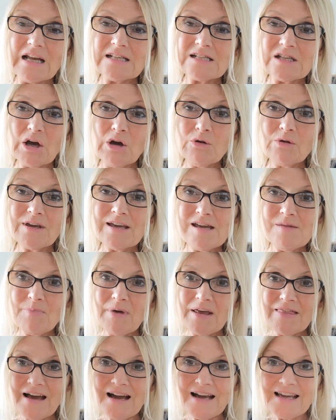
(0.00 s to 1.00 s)
So
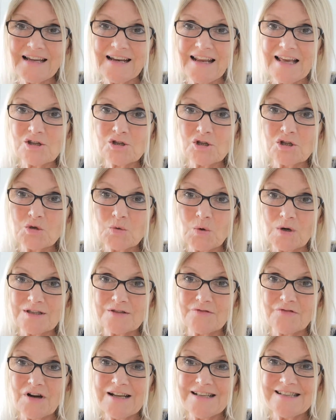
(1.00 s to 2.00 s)
keeping that connection to our
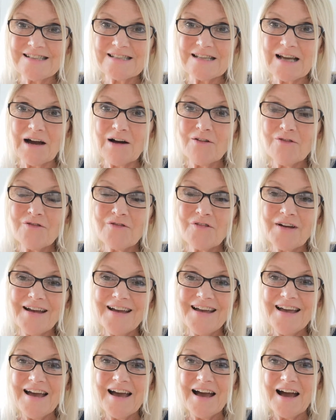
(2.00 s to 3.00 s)
divine self,
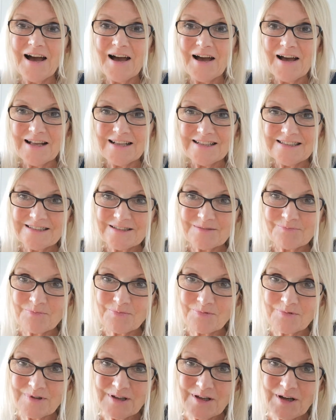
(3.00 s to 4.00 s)
and
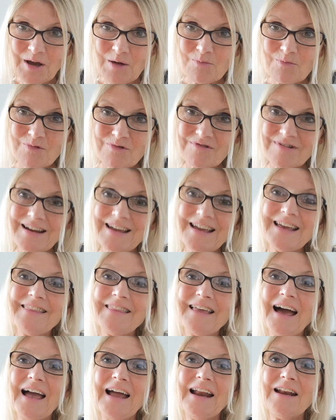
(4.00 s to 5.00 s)
bringing
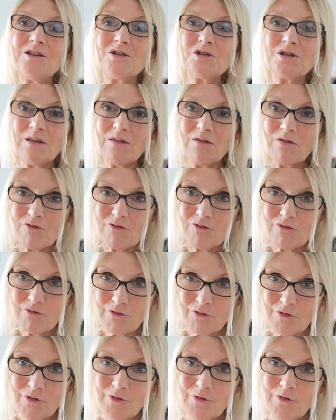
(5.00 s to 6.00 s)
that energy
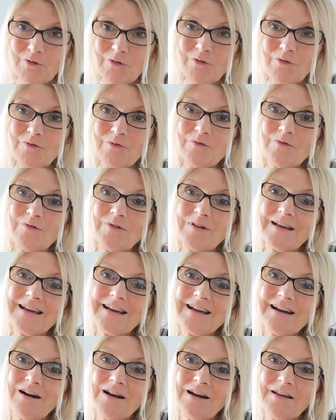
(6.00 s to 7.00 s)
through,
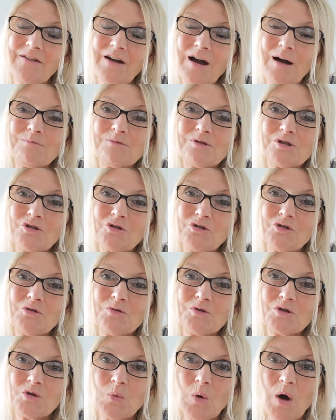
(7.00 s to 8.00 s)
kind of comes
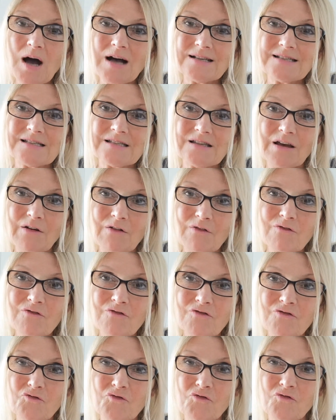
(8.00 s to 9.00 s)
through to us
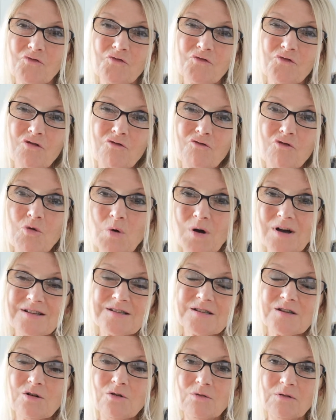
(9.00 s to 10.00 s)
through our
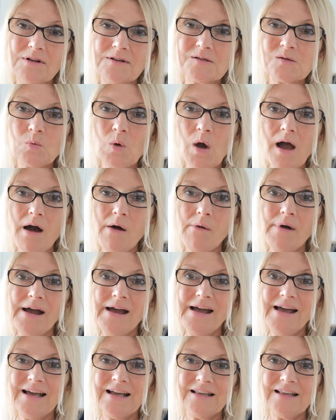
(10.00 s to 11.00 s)
soul as well.
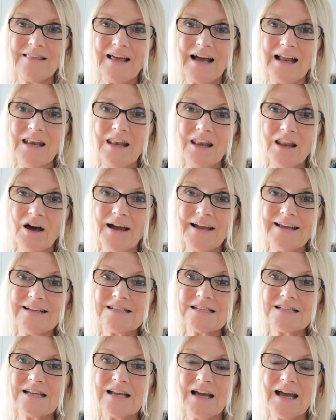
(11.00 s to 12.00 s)
That
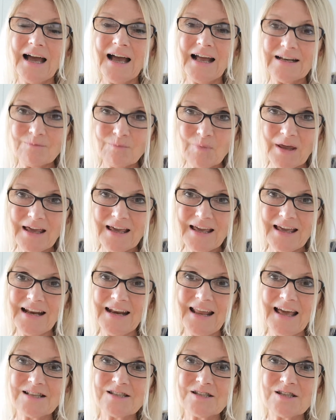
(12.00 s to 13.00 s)
light and being
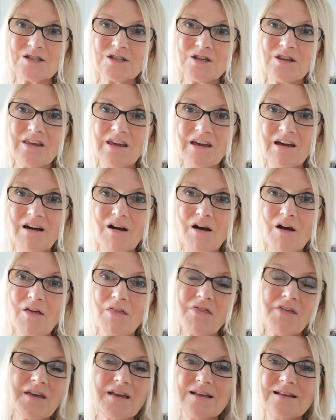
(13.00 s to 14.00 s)
connected to the
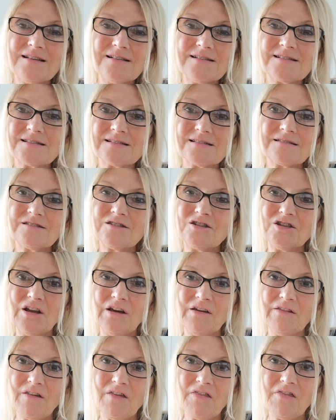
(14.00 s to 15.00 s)
earth is
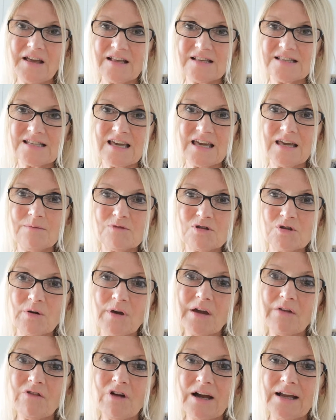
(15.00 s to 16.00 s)
the thing to keep
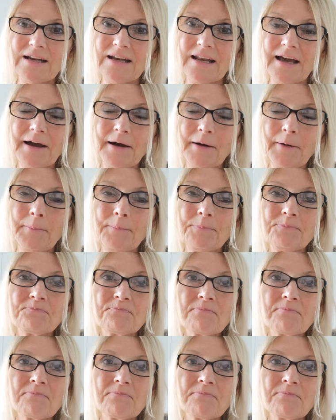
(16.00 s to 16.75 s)
doing right now.